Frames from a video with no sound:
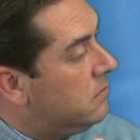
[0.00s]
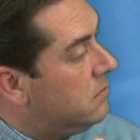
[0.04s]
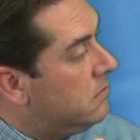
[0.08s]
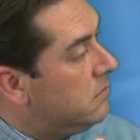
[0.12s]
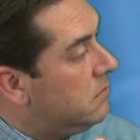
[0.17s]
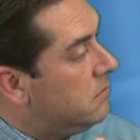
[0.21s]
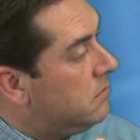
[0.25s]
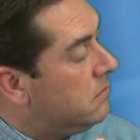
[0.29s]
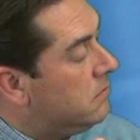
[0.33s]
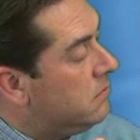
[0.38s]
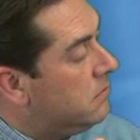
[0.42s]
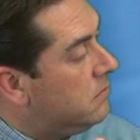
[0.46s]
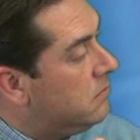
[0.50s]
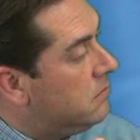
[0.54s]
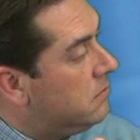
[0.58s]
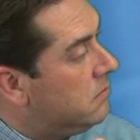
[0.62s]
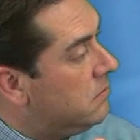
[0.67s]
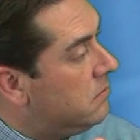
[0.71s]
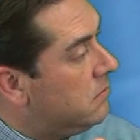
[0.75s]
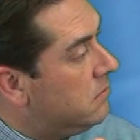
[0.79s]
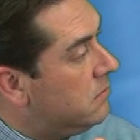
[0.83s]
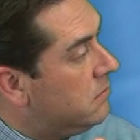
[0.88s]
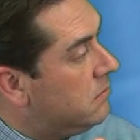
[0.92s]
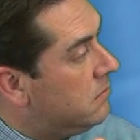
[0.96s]

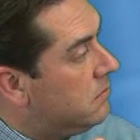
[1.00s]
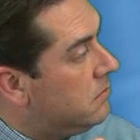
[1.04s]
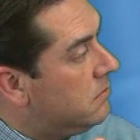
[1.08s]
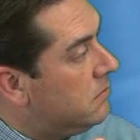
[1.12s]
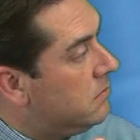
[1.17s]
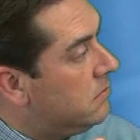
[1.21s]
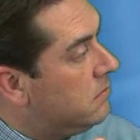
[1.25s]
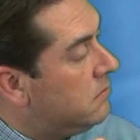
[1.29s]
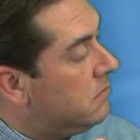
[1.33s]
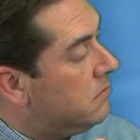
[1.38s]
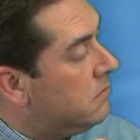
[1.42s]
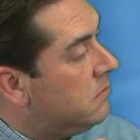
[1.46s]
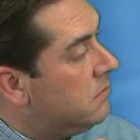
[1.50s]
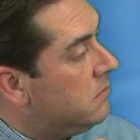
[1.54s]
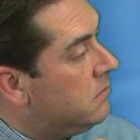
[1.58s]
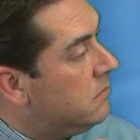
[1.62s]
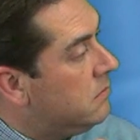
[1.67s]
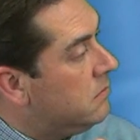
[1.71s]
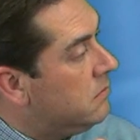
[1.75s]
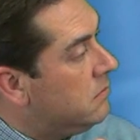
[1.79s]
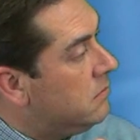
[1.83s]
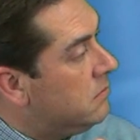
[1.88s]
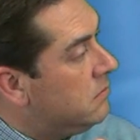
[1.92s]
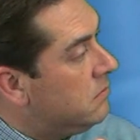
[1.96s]

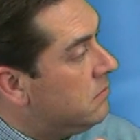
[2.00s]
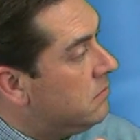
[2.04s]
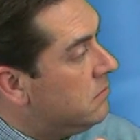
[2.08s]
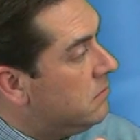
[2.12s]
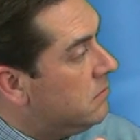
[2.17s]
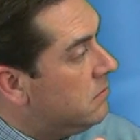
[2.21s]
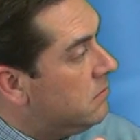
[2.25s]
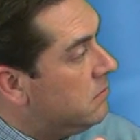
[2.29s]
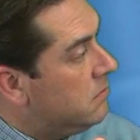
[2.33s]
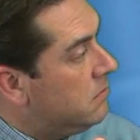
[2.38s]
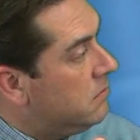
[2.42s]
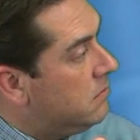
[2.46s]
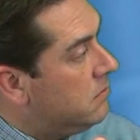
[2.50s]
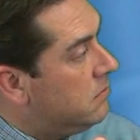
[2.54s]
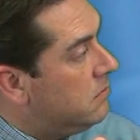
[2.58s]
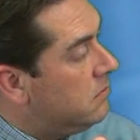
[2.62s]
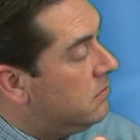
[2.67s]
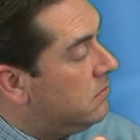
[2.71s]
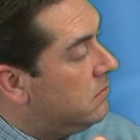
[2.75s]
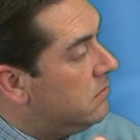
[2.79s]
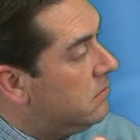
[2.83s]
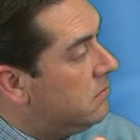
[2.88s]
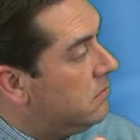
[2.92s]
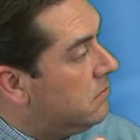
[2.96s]

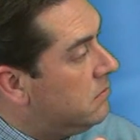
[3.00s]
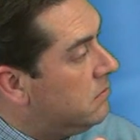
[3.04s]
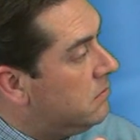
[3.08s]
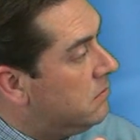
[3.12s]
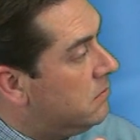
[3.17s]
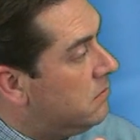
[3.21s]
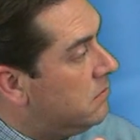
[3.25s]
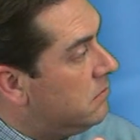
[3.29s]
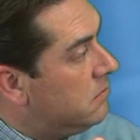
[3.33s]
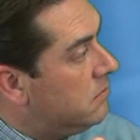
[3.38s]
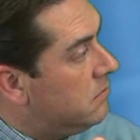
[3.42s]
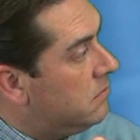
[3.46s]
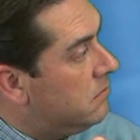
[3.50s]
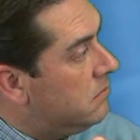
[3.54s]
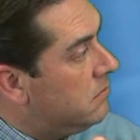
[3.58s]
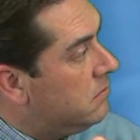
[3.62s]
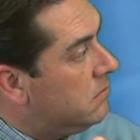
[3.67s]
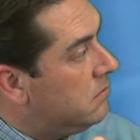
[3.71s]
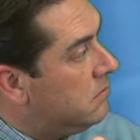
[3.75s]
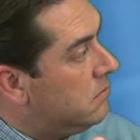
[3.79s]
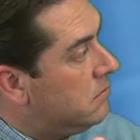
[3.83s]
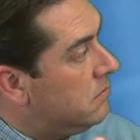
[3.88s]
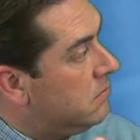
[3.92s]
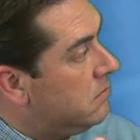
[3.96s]

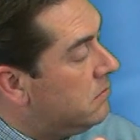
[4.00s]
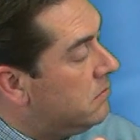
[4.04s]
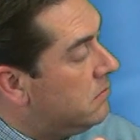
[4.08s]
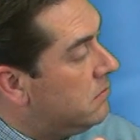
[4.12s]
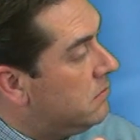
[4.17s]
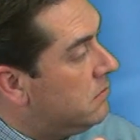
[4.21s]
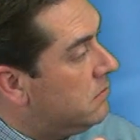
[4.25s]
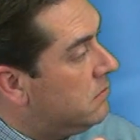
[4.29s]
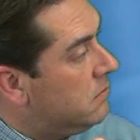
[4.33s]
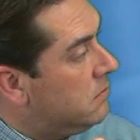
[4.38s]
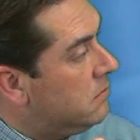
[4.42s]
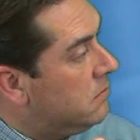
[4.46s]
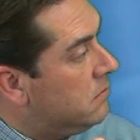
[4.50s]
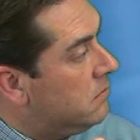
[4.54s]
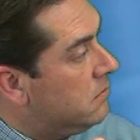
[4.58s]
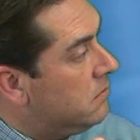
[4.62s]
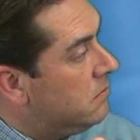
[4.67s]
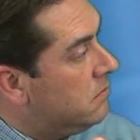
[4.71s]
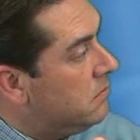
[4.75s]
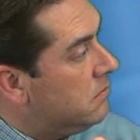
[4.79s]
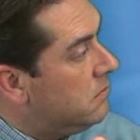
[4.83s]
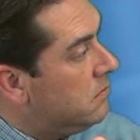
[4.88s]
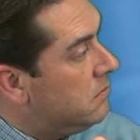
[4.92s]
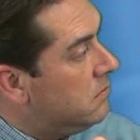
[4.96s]

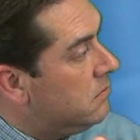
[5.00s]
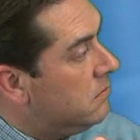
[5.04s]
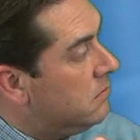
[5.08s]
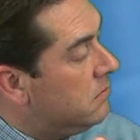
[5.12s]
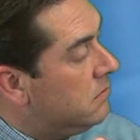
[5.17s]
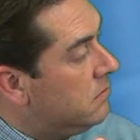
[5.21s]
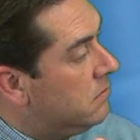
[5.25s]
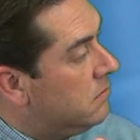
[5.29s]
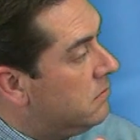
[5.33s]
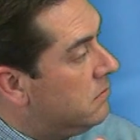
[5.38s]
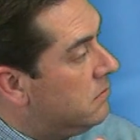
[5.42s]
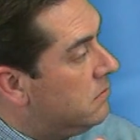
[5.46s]
The person shown says nothing.